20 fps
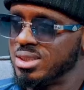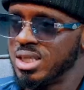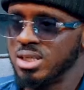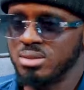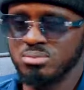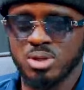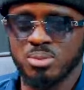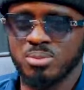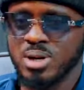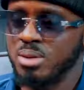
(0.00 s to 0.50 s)

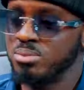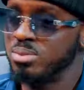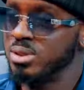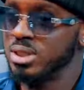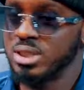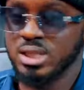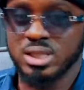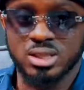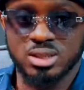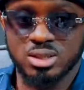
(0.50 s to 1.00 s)
said, Baba
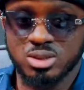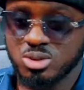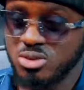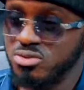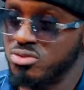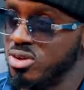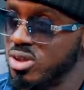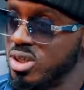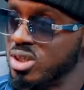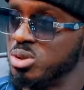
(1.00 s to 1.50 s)
Bege, don't
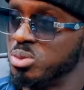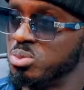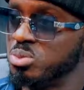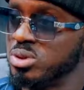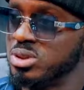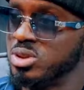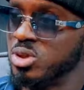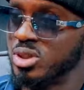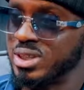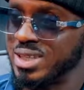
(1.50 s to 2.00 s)
forget to
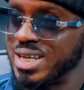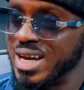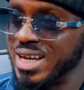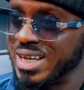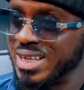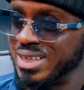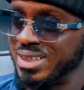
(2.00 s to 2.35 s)
put your tag.